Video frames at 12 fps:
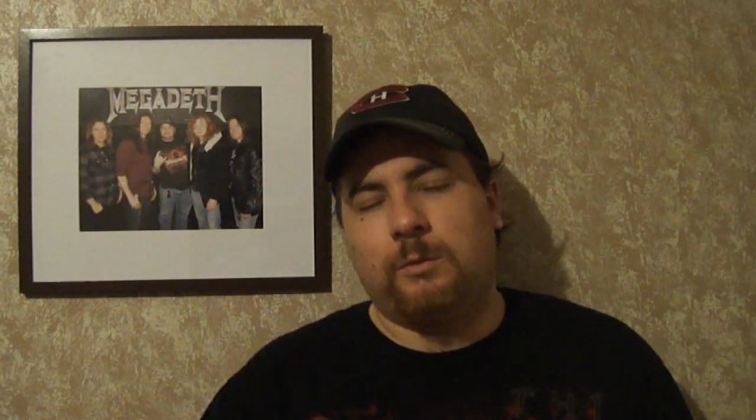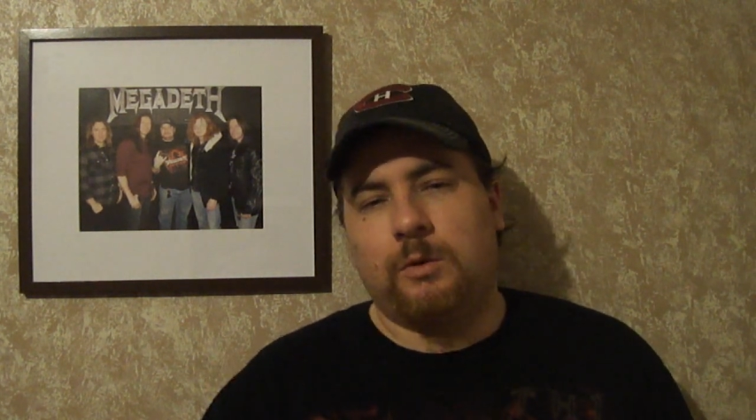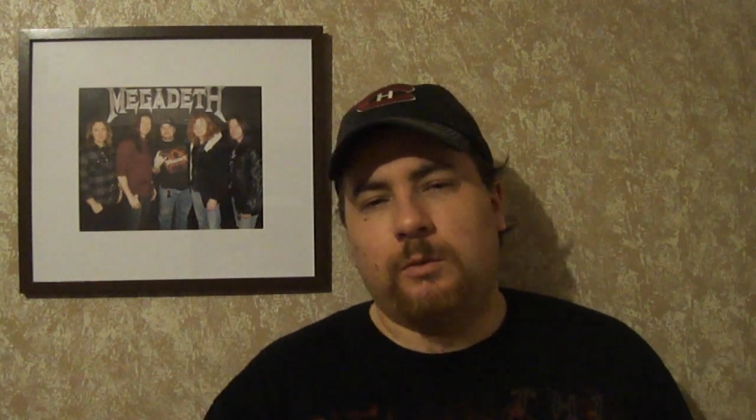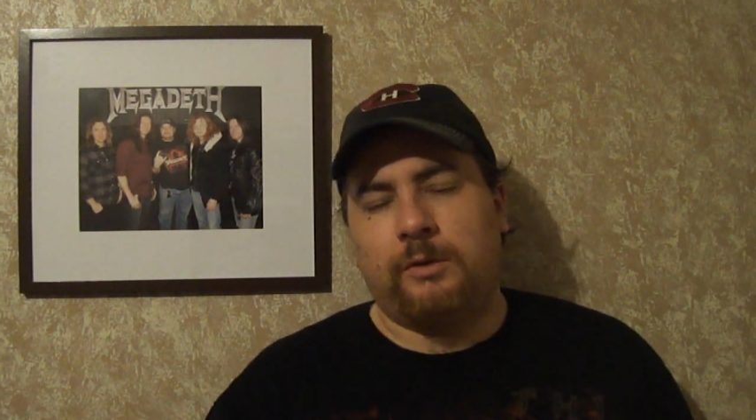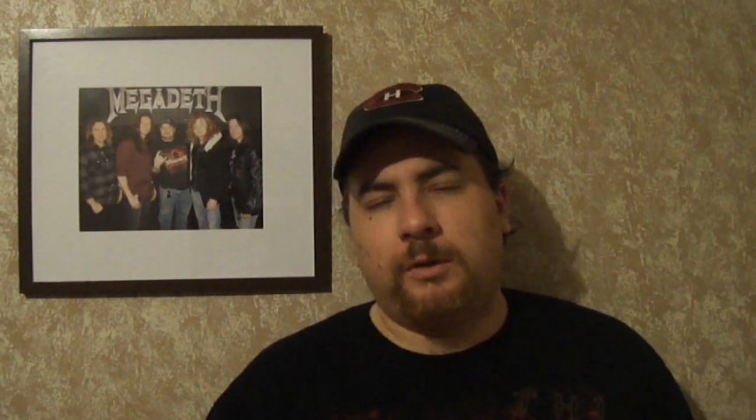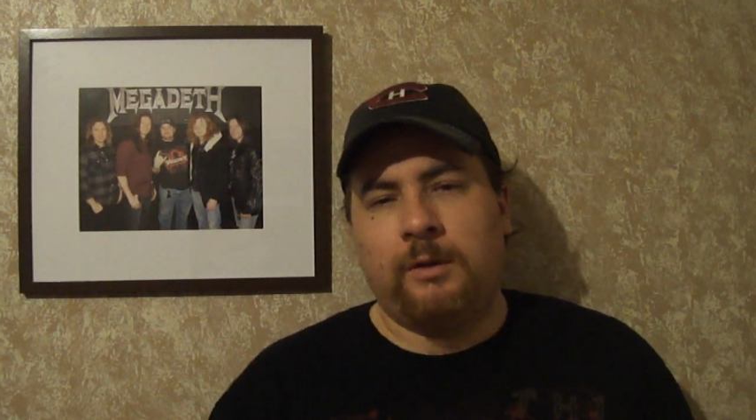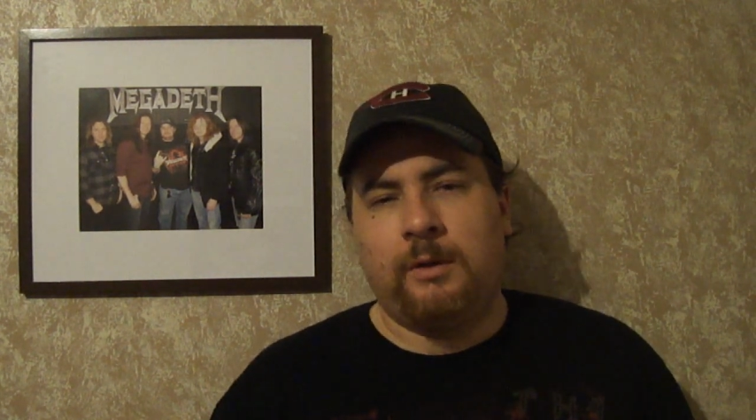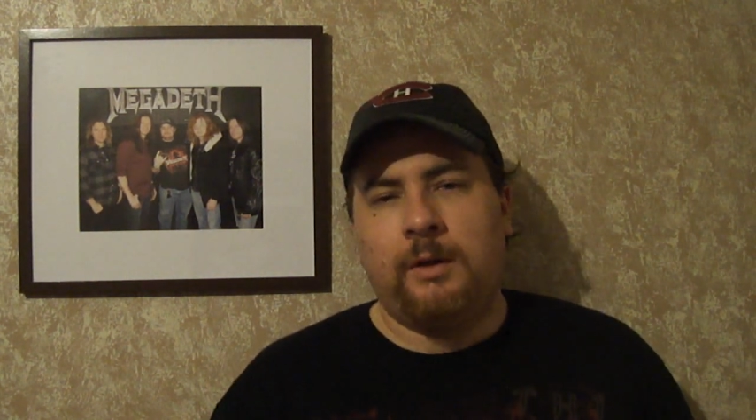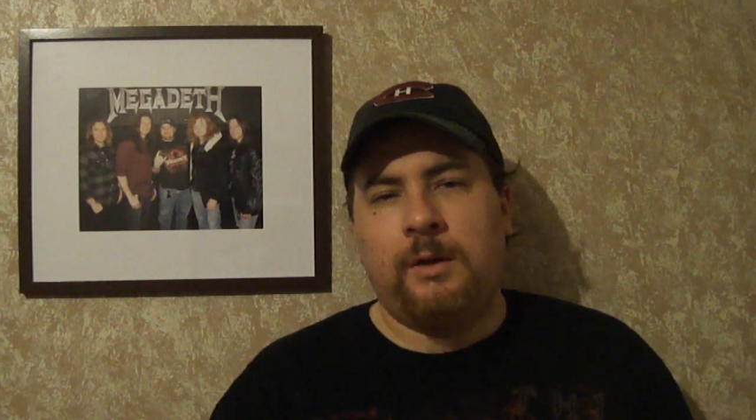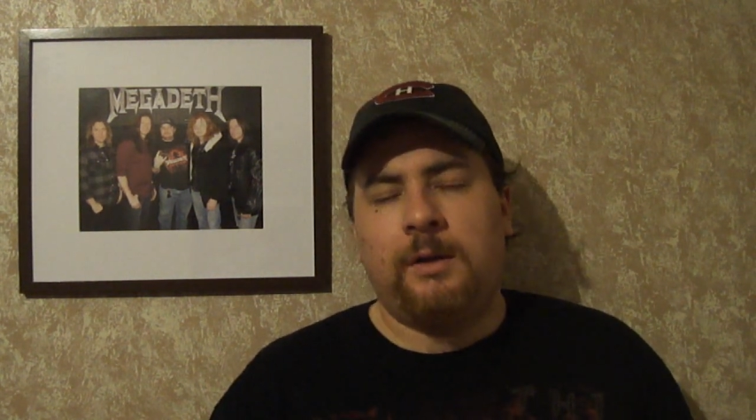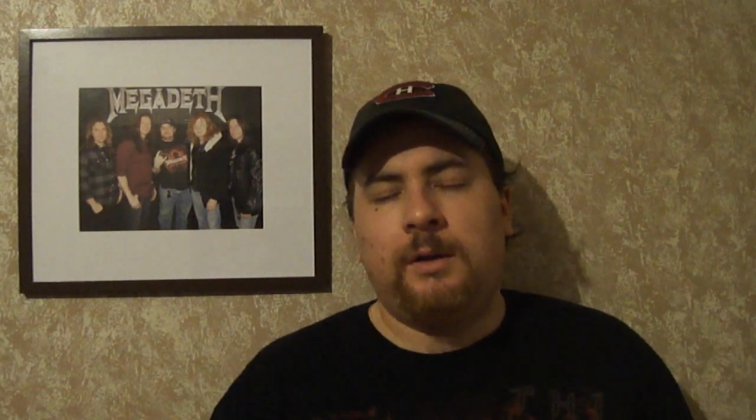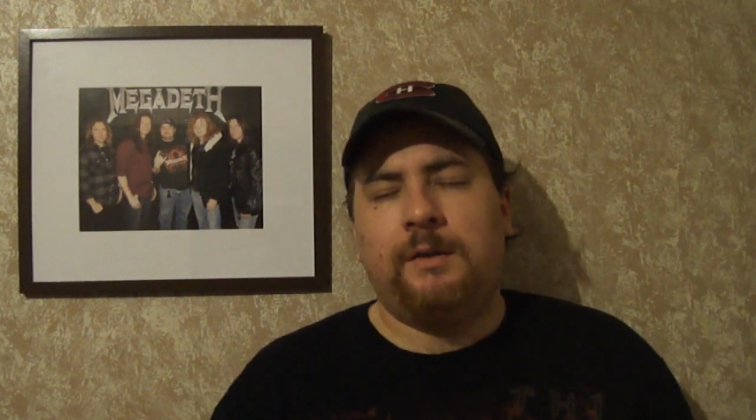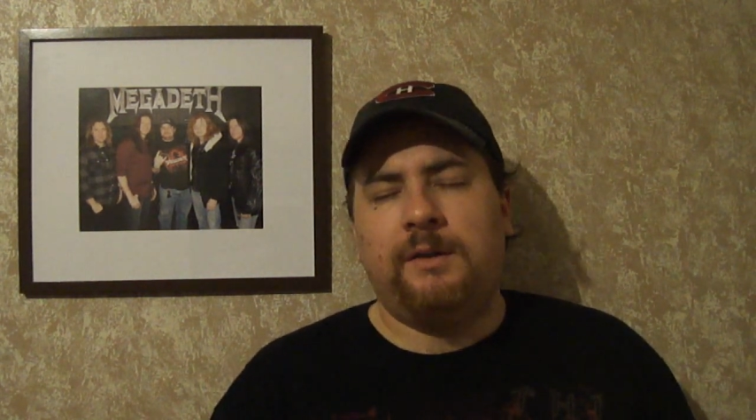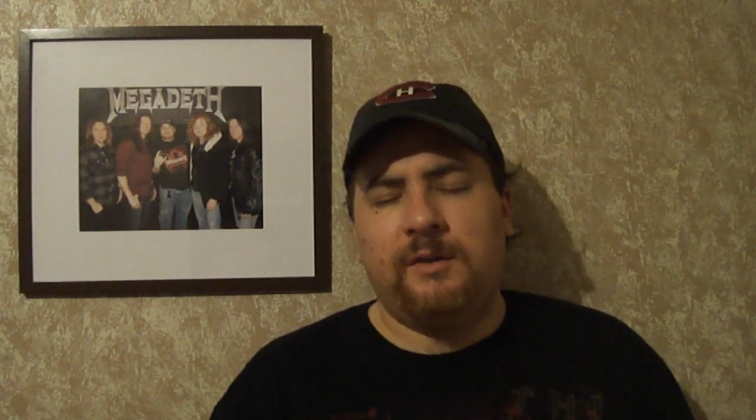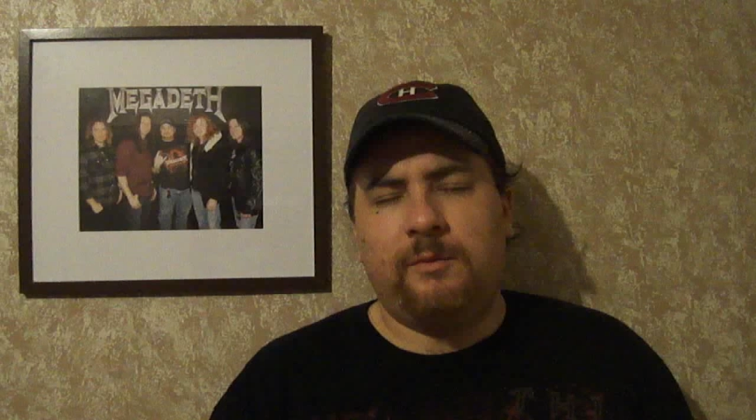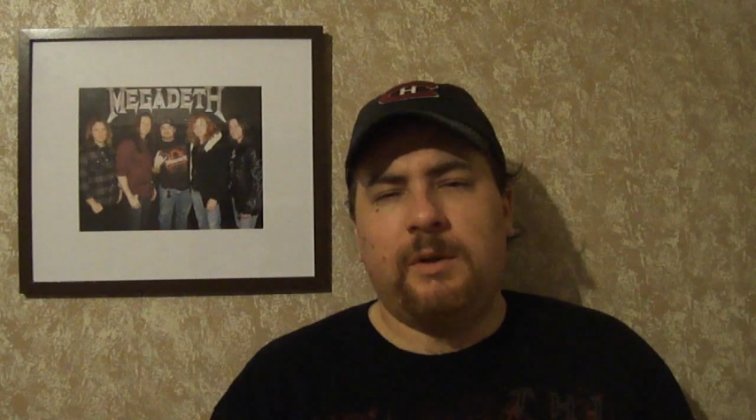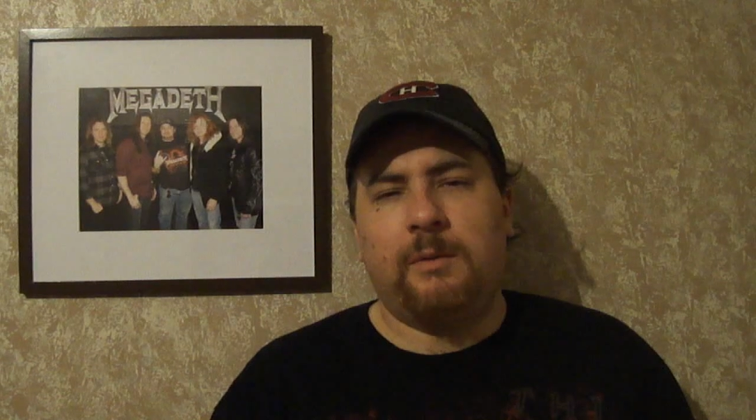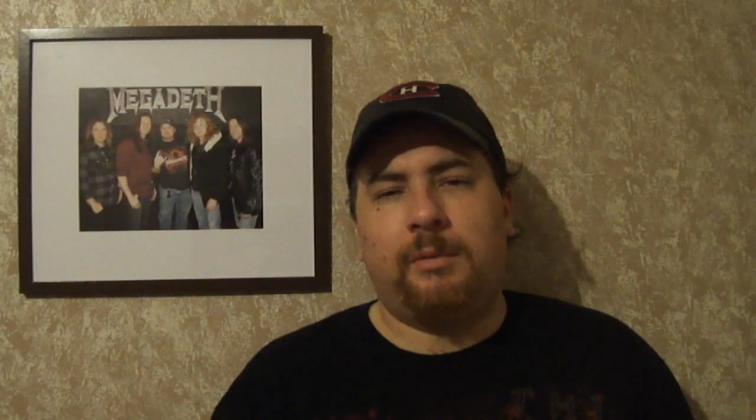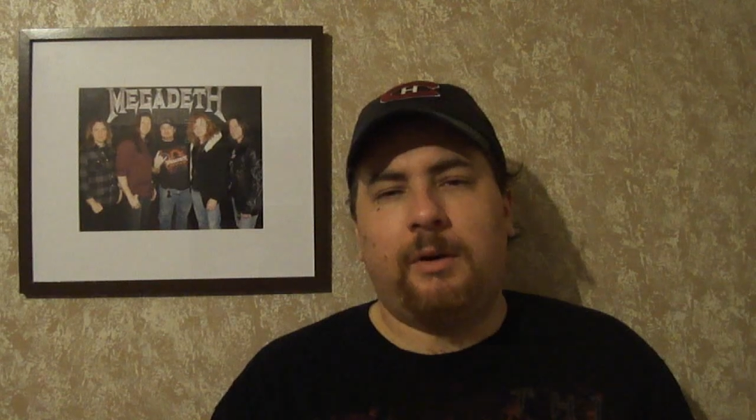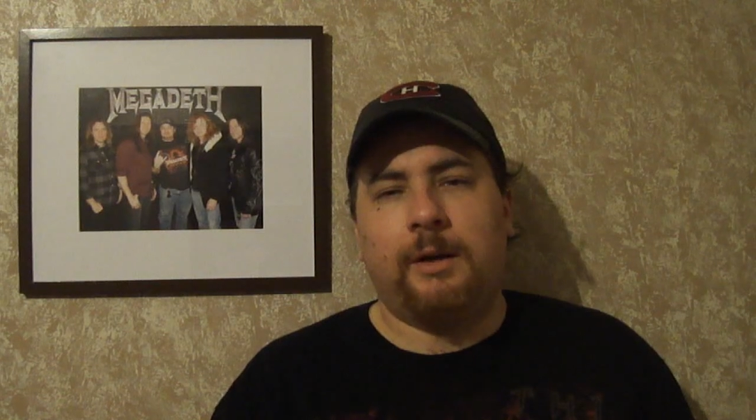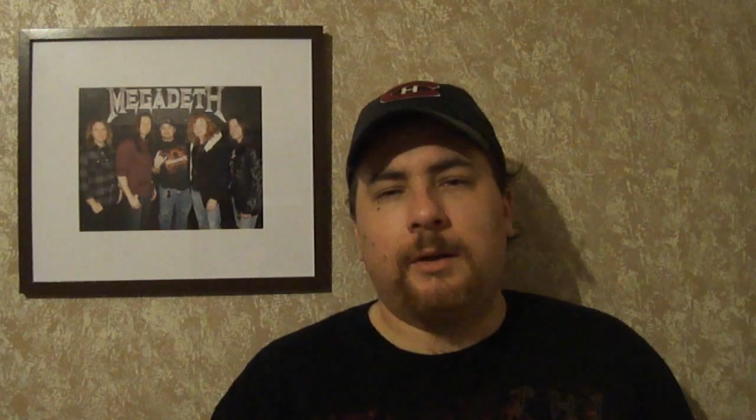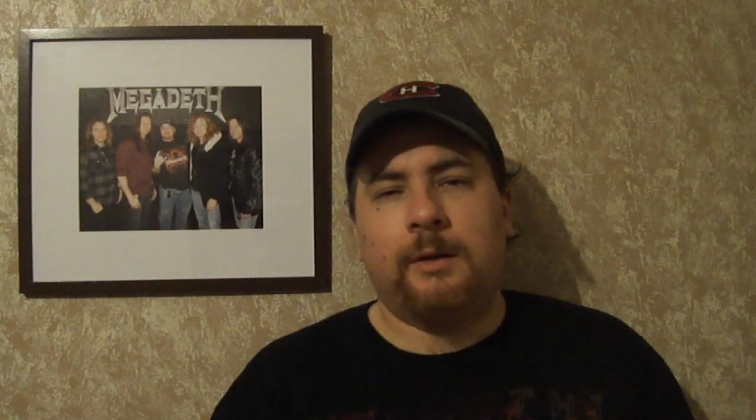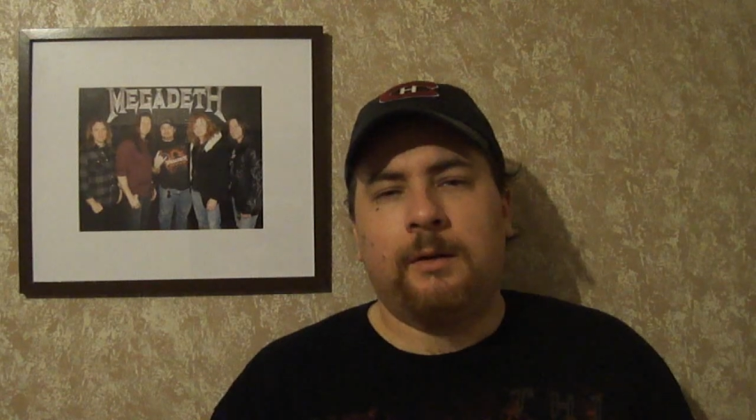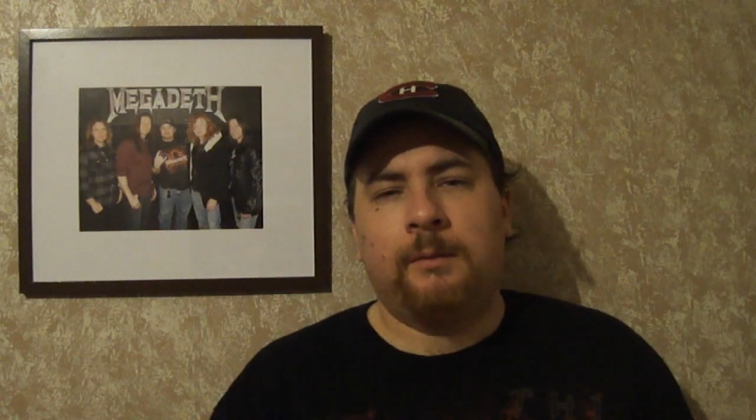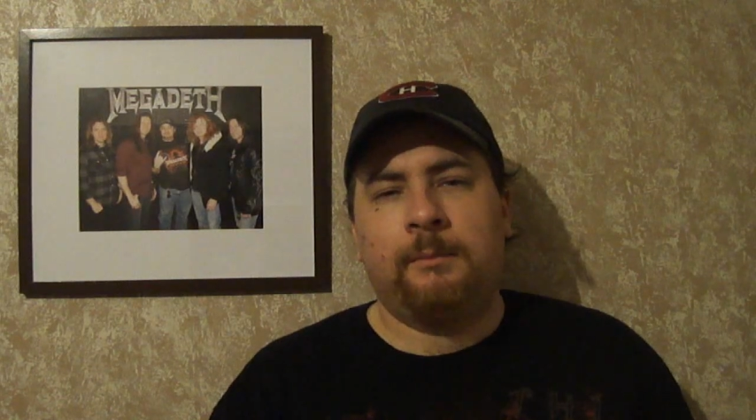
won't. Give me a break.